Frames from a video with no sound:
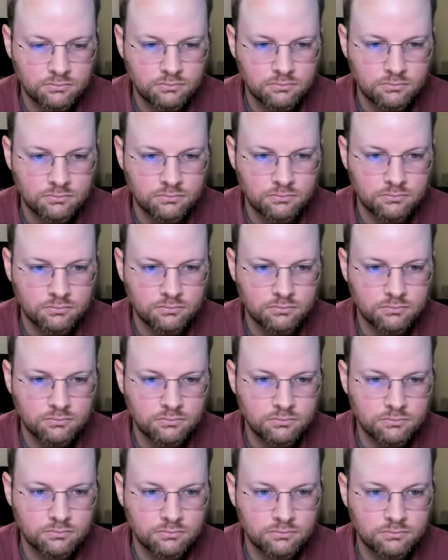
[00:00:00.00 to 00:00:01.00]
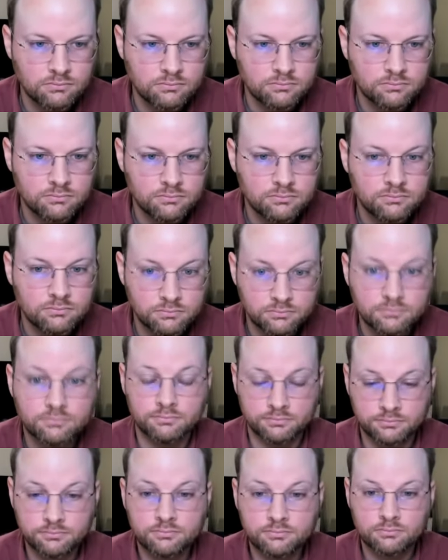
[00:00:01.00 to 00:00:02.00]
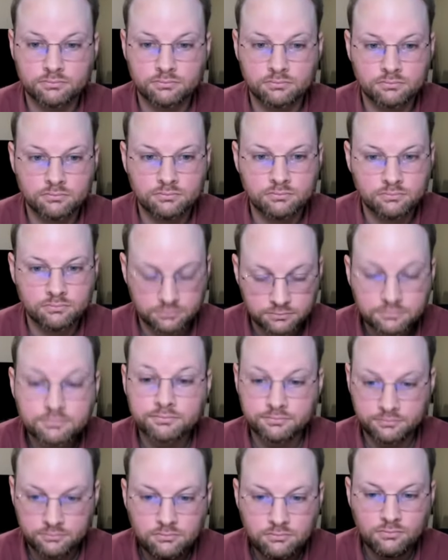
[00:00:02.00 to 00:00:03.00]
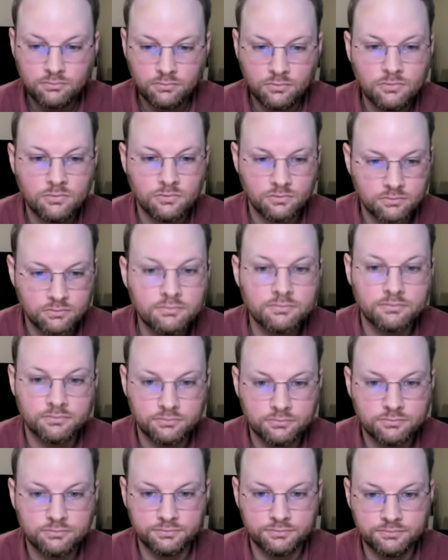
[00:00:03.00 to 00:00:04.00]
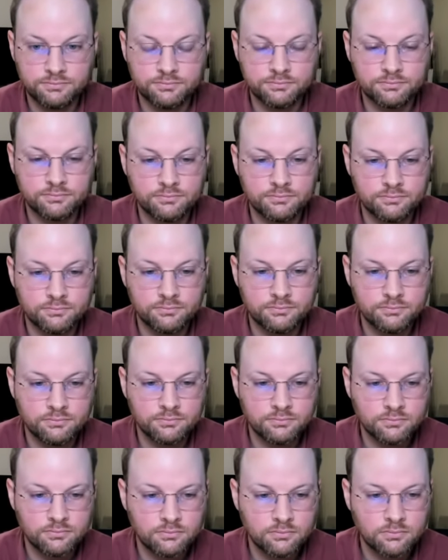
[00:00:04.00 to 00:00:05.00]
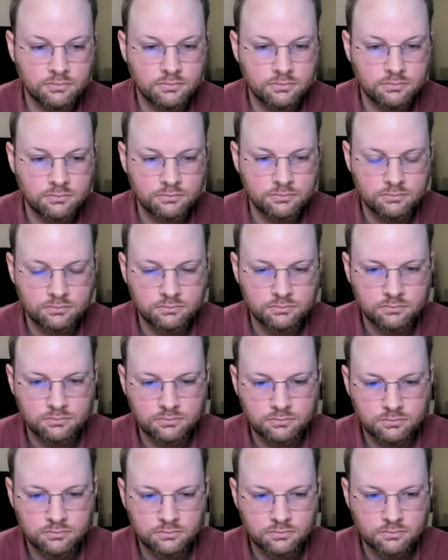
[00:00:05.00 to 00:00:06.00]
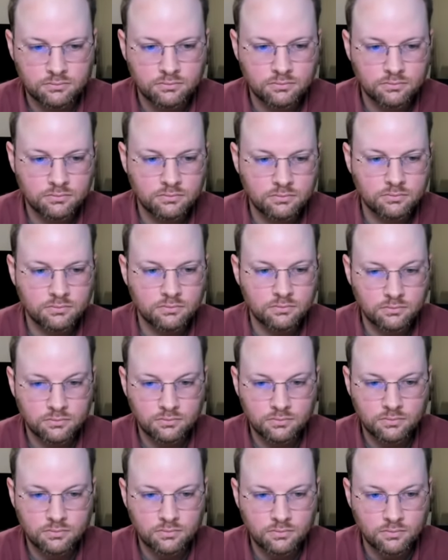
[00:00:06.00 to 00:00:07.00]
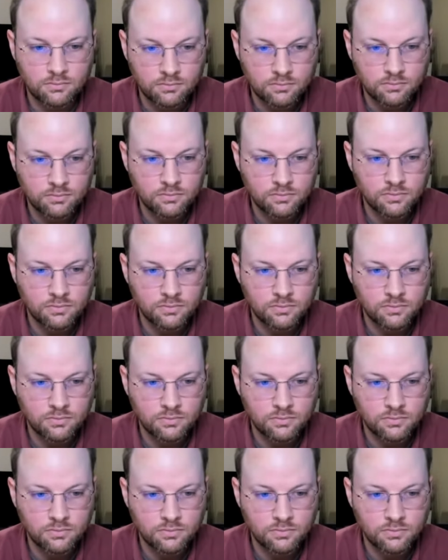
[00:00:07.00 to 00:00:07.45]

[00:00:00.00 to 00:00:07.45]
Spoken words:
The person shown says nothing.